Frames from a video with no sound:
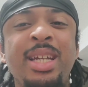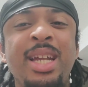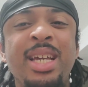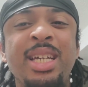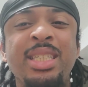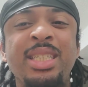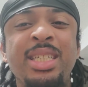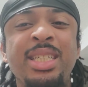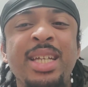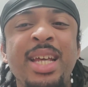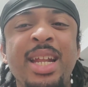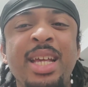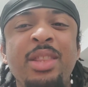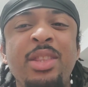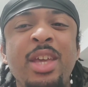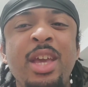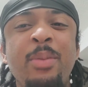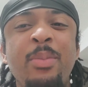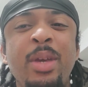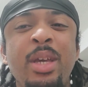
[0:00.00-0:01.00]
like a genetic
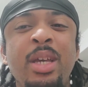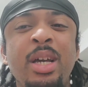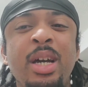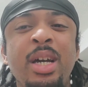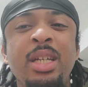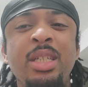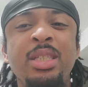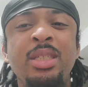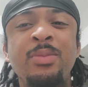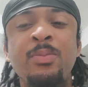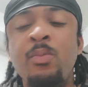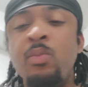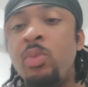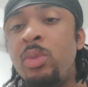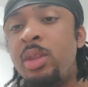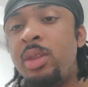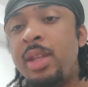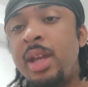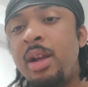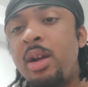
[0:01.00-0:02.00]
thing because
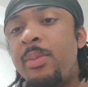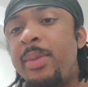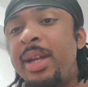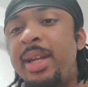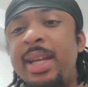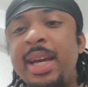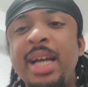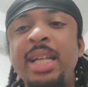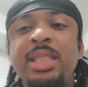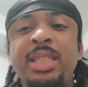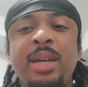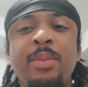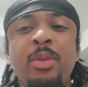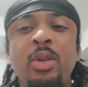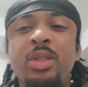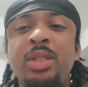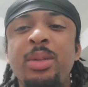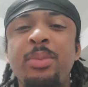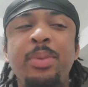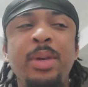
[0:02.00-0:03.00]
like on my dad's side,
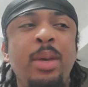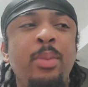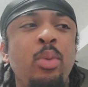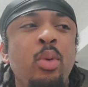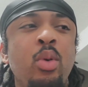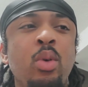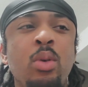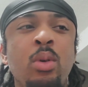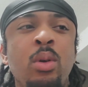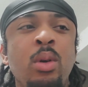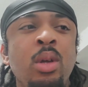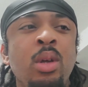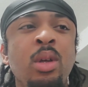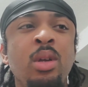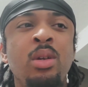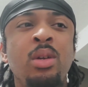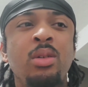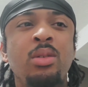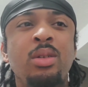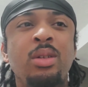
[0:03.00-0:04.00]
most of the people,
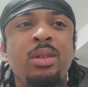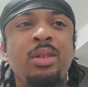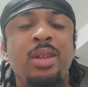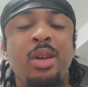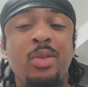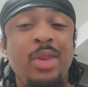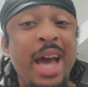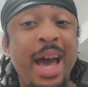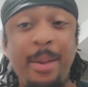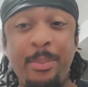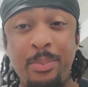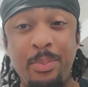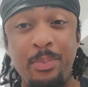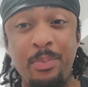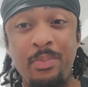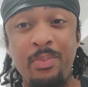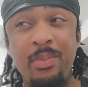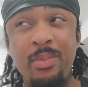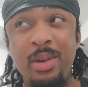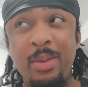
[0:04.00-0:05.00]
they're not,
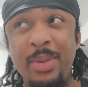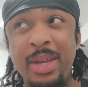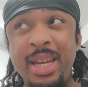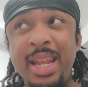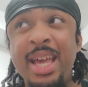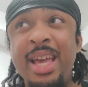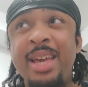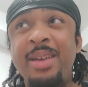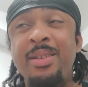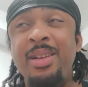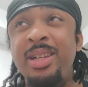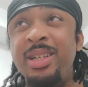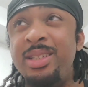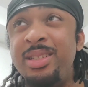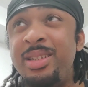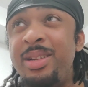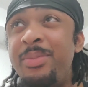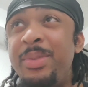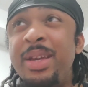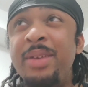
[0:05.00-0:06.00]

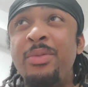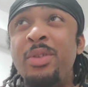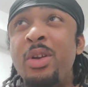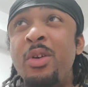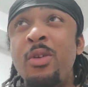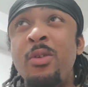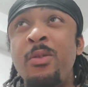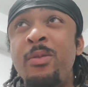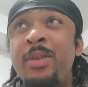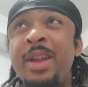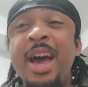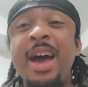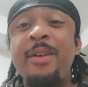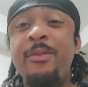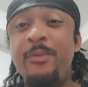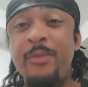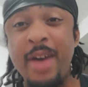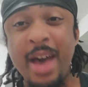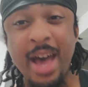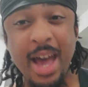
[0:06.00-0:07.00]
if they're not
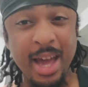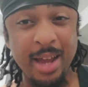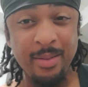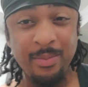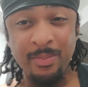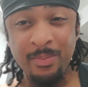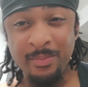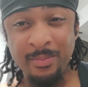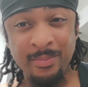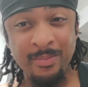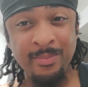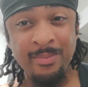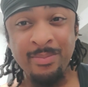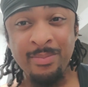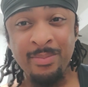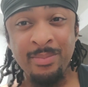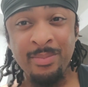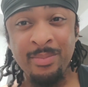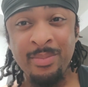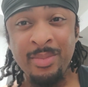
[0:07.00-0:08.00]
fat,
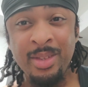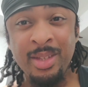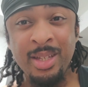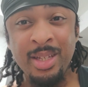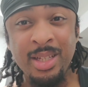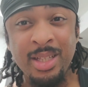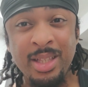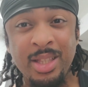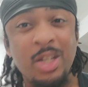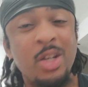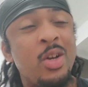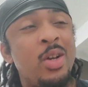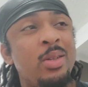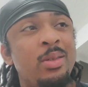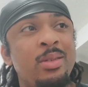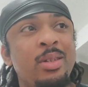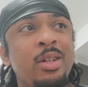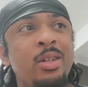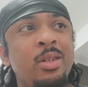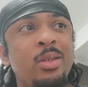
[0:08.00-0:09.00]

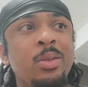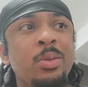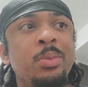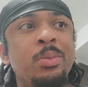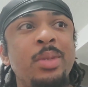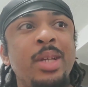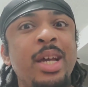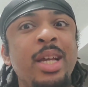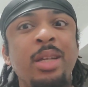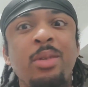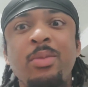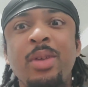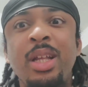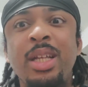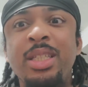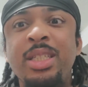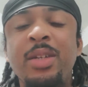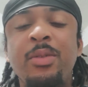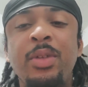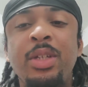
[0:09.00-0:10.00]
they're like
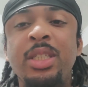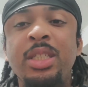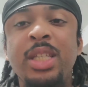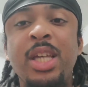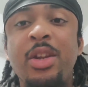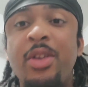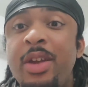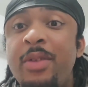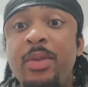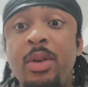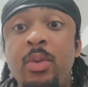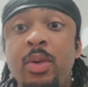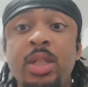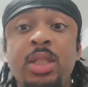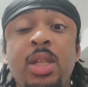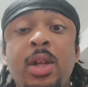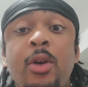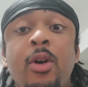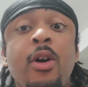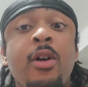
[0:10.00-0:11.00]
relatively slender. Even the ones
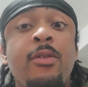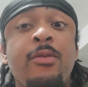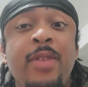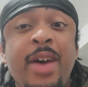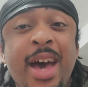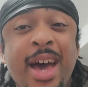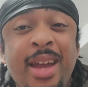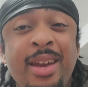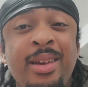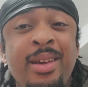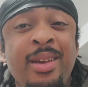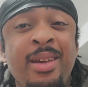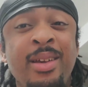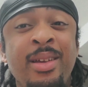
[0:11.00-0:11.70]
that are fat,